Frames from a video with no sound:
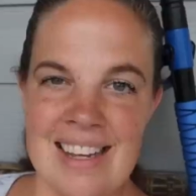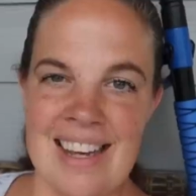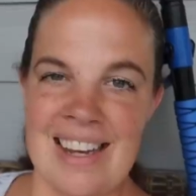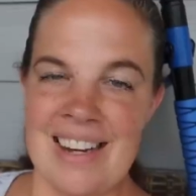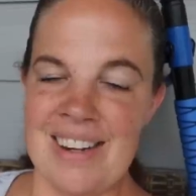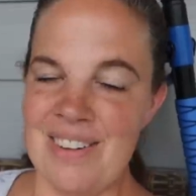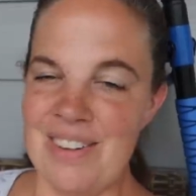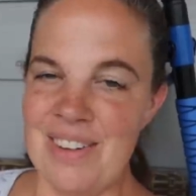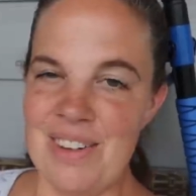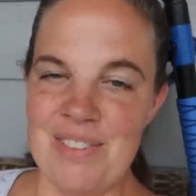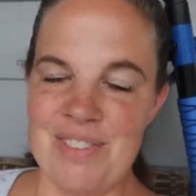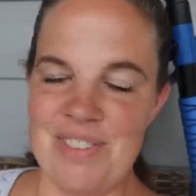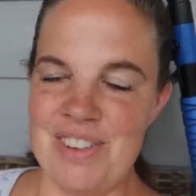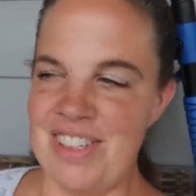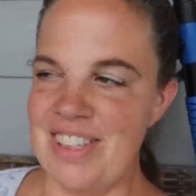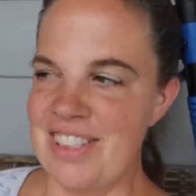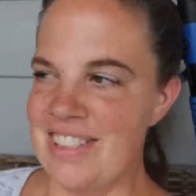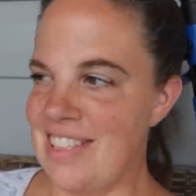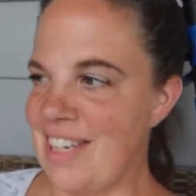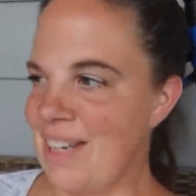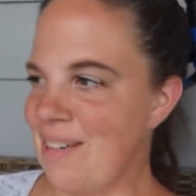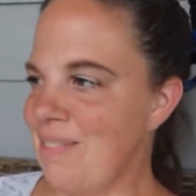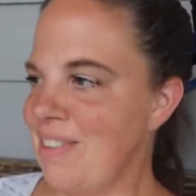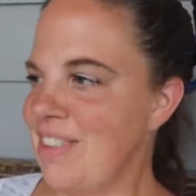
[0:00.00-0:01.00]
I don't know if you
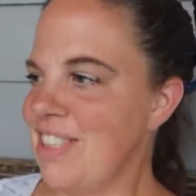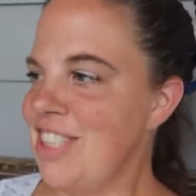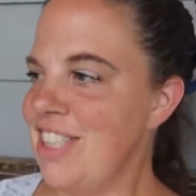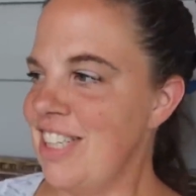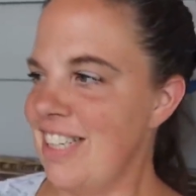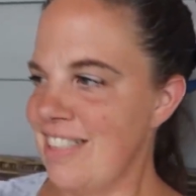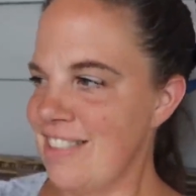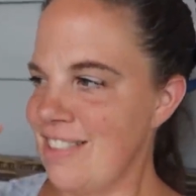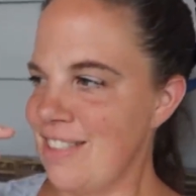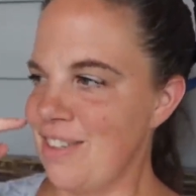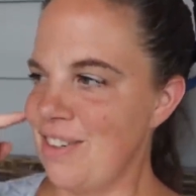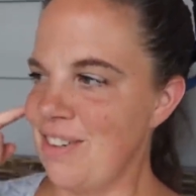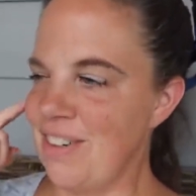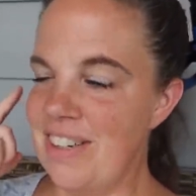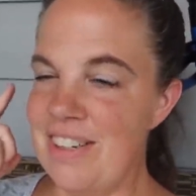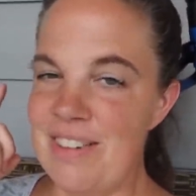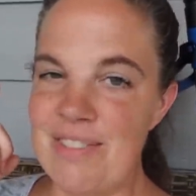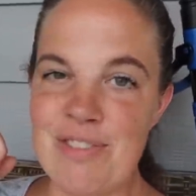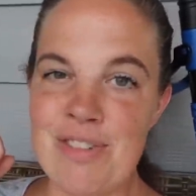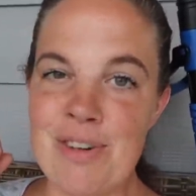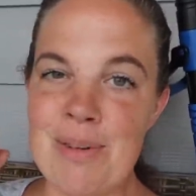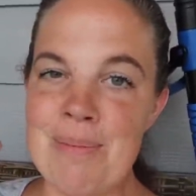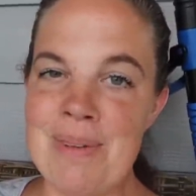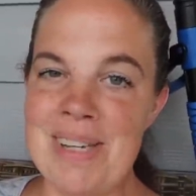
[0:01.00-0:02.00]
can tell, but she has a
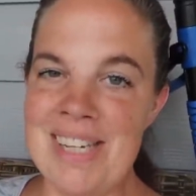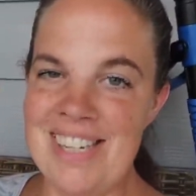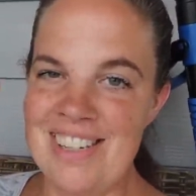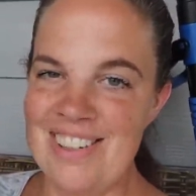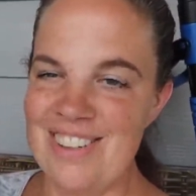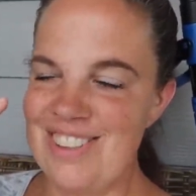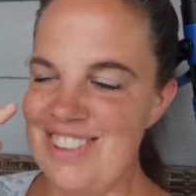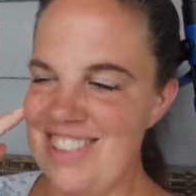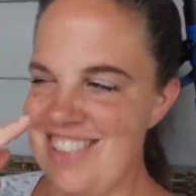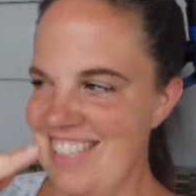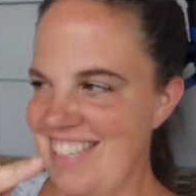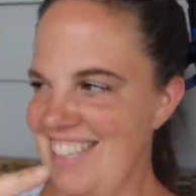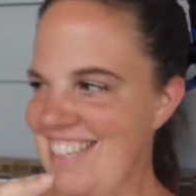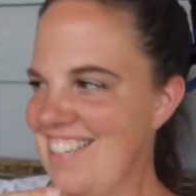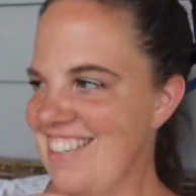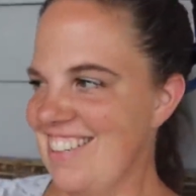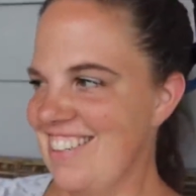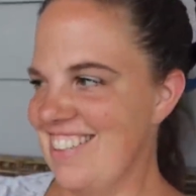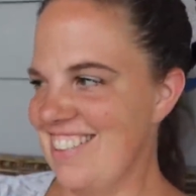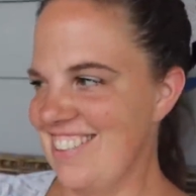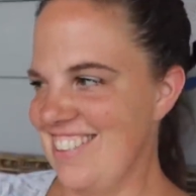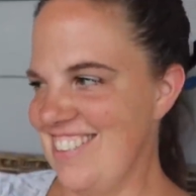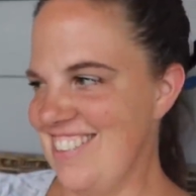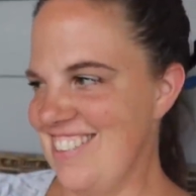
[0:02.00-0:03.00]
grin from ear to
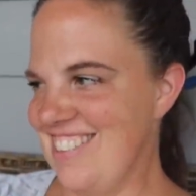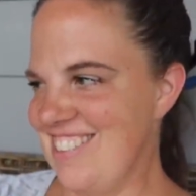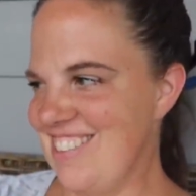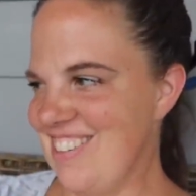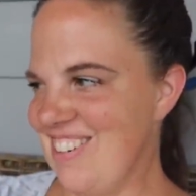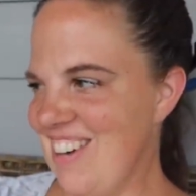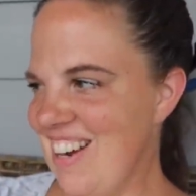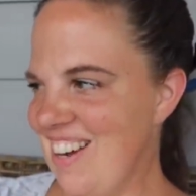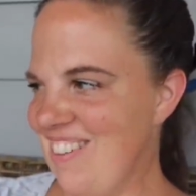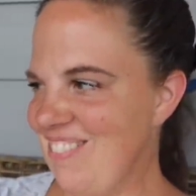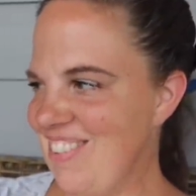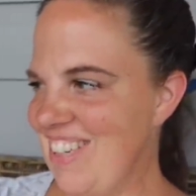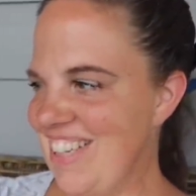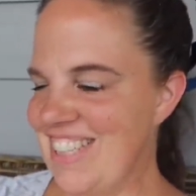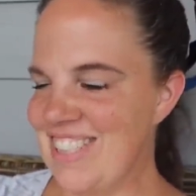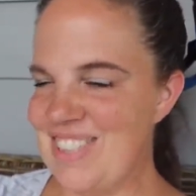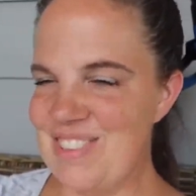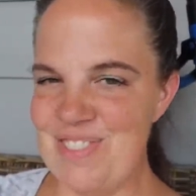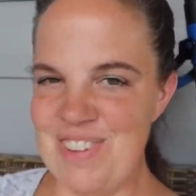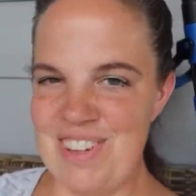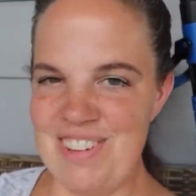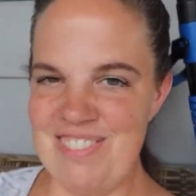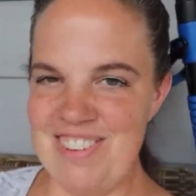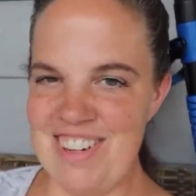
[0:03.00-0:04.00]
ear. She's so happy.
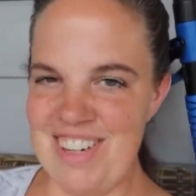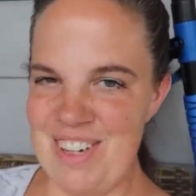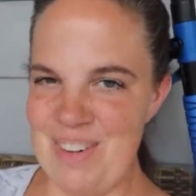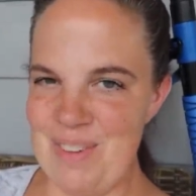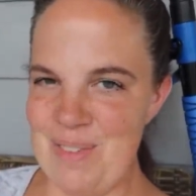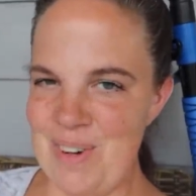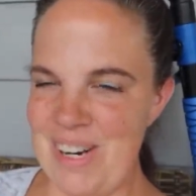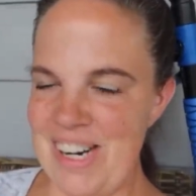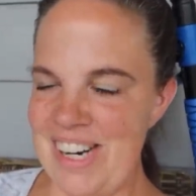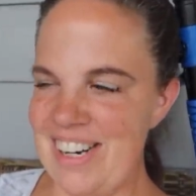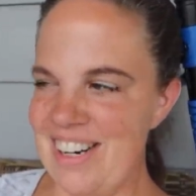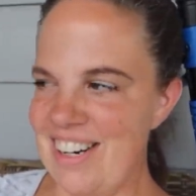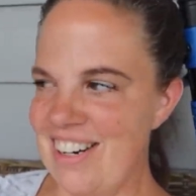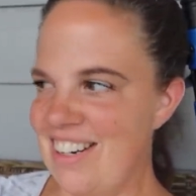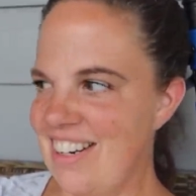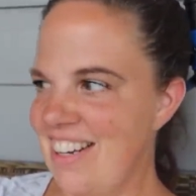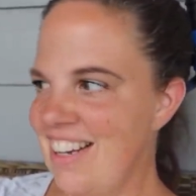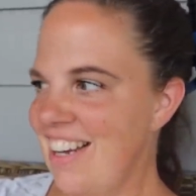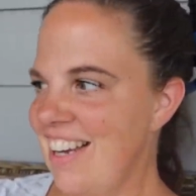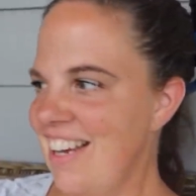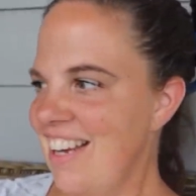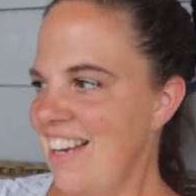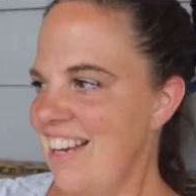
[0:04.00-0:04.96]
It's been very weird